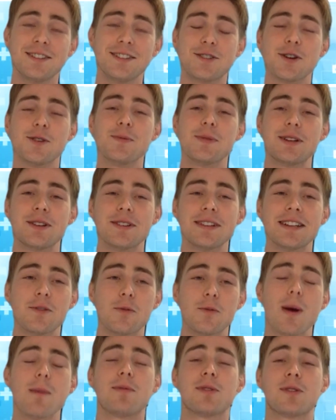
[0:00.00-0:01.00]
We don't need to
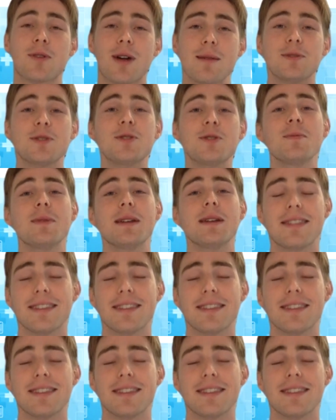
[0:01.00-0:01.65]
web scrape too many